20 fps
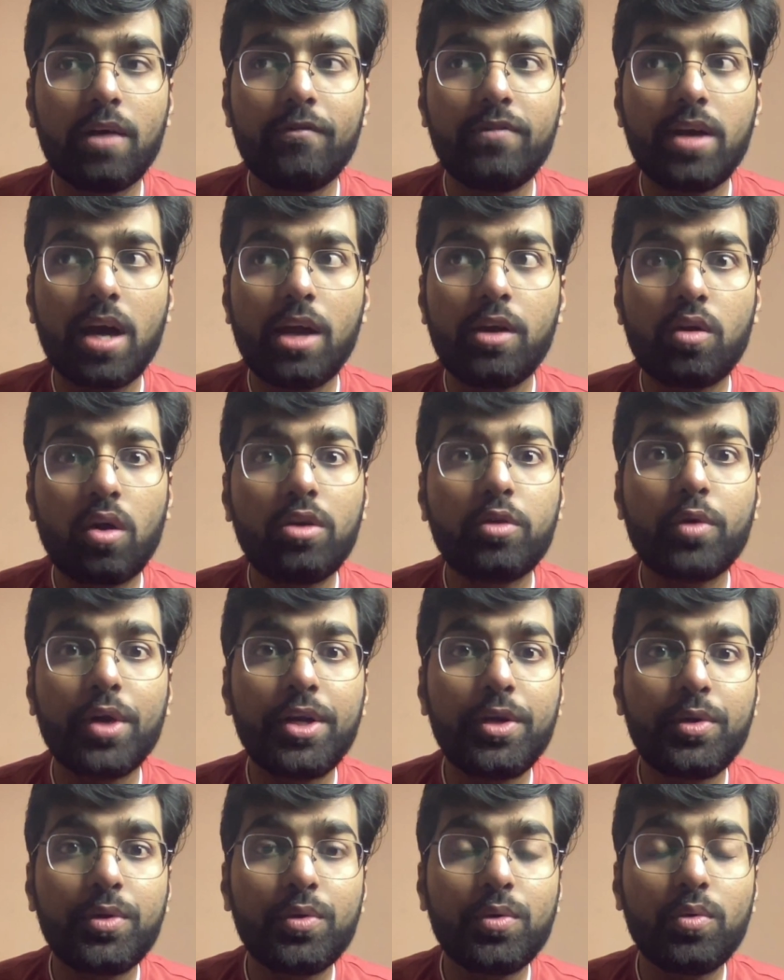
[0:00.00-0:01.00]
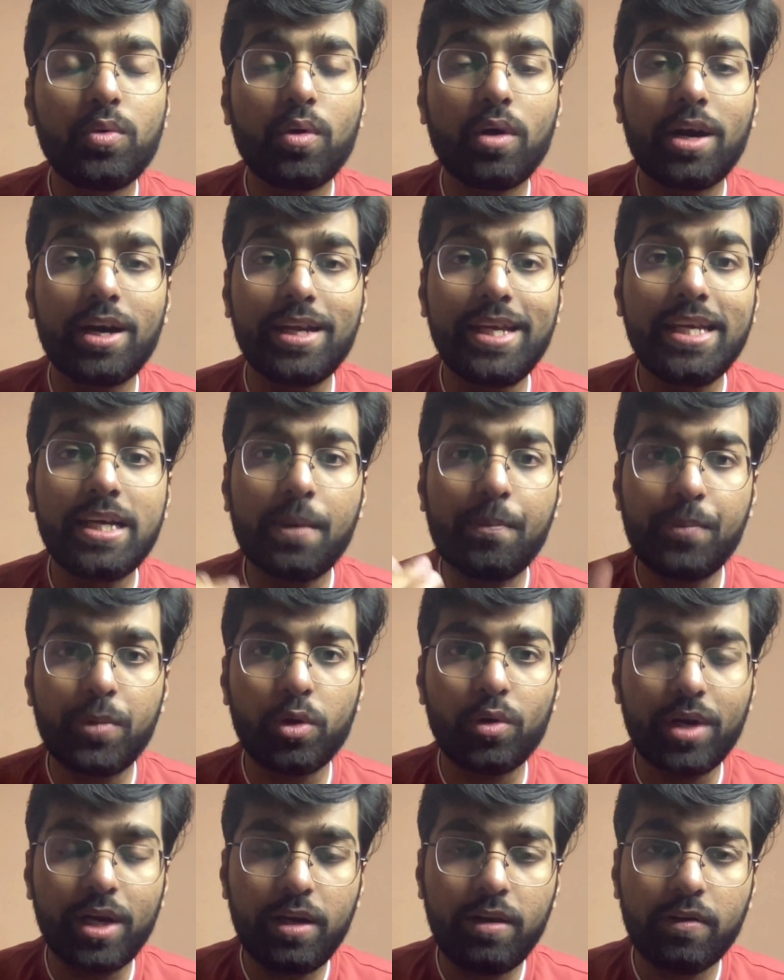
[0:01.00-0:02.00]
we are not going to
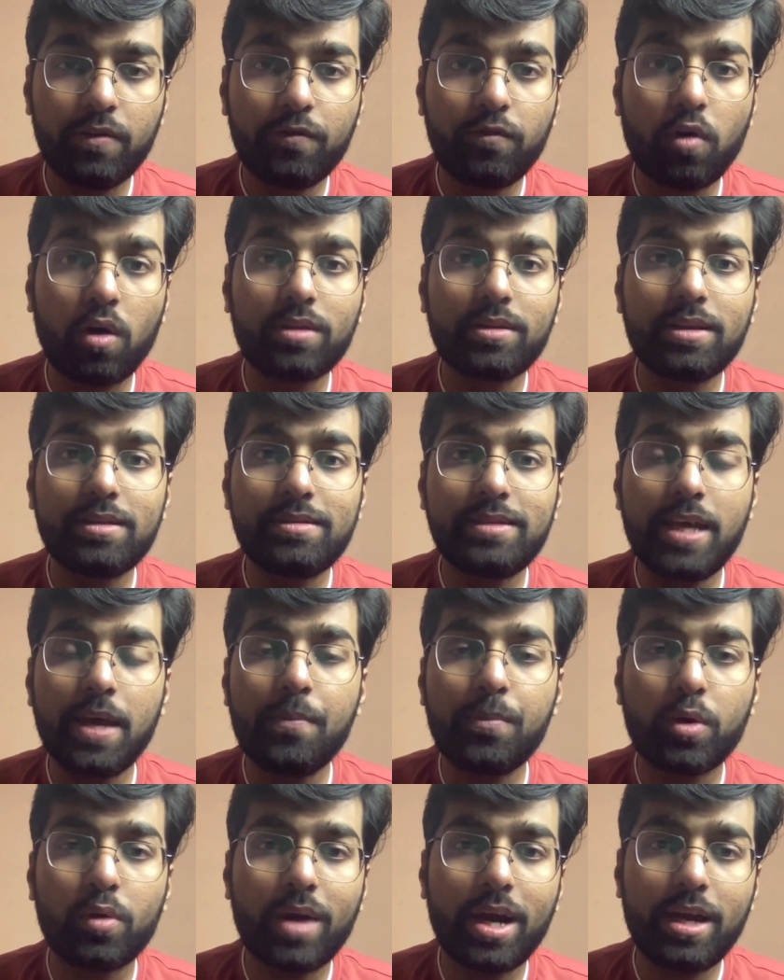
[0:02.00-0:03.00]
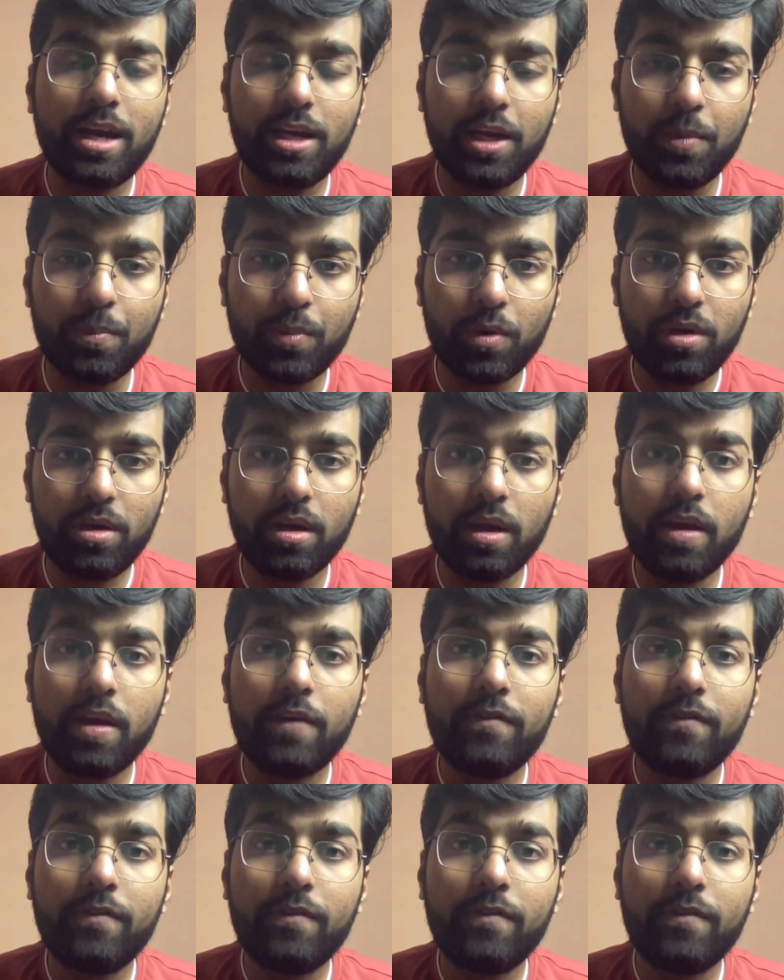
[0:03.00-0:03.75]
recompute it for the same provided input.